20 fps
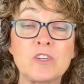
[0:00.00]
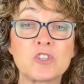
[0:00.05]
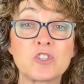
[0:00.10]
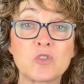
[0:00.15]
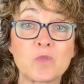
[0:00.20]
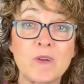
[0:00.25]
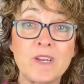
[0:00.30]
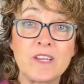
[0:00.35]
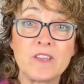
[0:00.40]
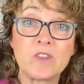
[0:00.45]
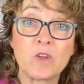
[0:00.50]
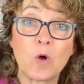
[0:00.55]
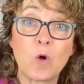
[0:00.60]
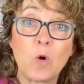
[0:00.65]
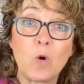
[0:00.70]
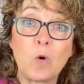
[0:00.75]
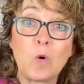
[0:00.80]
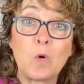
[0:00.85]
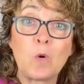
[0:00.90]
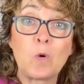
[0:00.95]
you're treating the
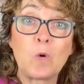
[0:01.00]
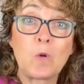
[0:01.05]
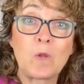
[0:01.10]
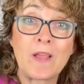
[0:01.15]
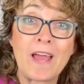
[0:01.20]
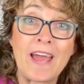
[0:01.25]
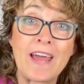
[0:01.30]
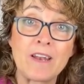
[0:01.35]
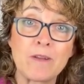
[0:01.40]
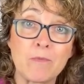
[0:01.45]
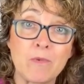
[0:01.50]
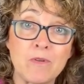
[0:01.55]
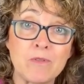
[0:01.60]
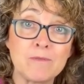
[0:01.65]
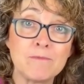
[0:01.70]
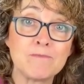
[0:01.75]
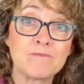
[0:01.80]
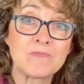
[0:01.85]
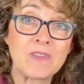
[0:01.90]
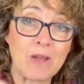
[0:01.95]
whole
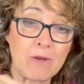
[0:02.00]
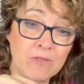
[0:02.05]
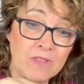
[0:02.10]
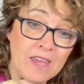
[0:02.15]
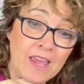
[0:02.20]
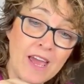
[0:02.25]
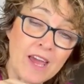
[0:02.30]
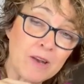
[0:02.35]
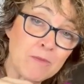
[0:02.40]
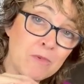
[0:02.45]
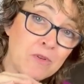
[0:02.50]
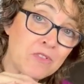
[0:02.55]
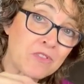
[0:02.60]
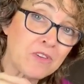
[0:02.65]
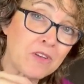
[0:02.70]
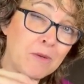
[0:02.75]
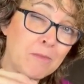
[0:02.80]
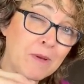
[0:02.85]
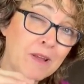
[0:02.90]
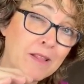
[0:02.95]
animal. Now, the animal's
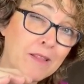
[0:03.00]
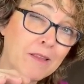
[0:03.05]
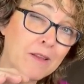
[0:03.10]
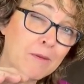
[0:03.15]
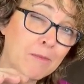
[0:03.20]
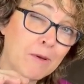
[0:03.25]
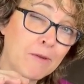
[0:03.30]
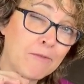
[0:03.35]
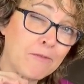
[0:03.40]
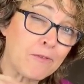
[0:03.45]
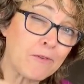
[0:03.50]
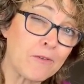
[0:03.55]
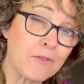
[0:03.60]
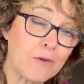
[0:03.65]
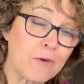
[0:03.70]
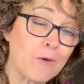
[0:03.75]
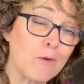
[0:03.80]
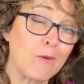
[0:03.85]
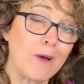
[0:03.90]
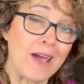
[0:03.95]
going to be a little bit
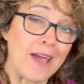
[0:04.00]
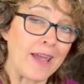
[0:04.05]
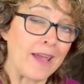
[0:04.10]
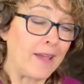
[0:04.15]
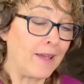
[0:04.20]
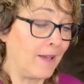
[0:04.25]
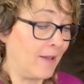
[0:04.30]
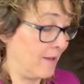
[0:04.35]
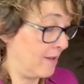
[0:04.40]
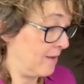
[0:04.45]
further away,